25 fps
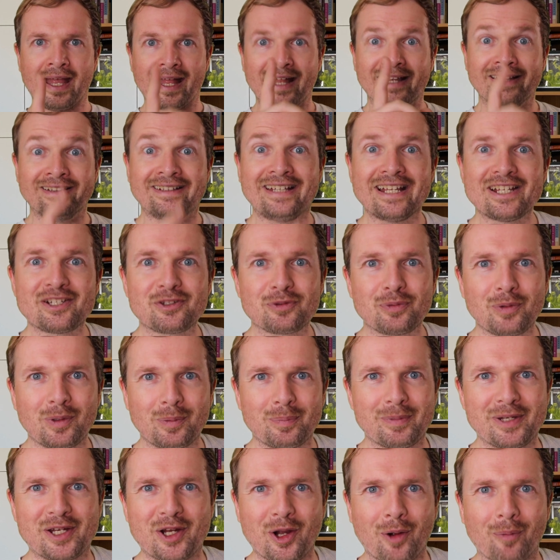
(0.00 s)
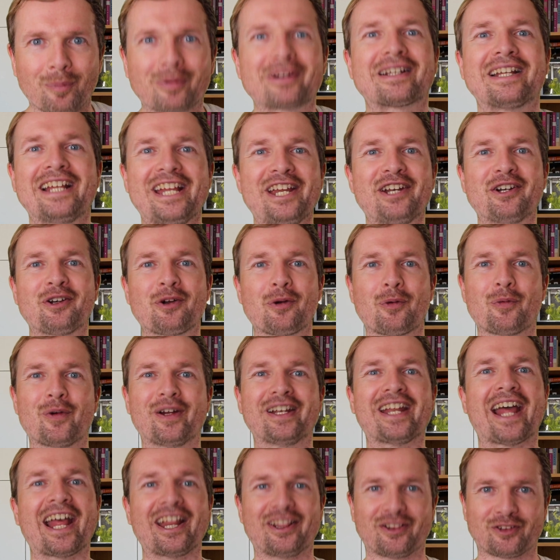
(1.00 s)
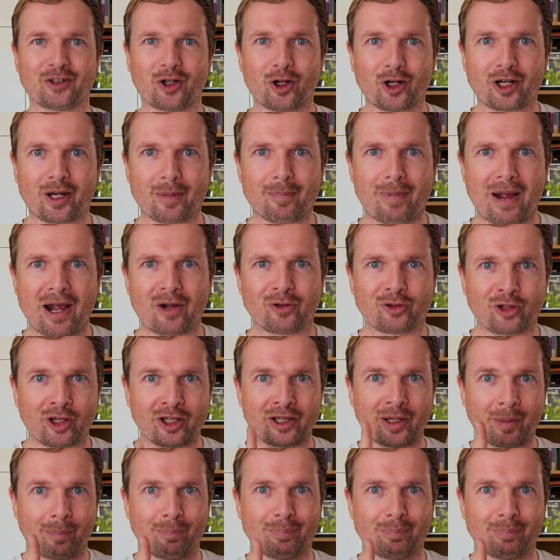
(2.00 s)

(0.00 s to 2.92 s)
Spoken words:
This will become clear when I talk about the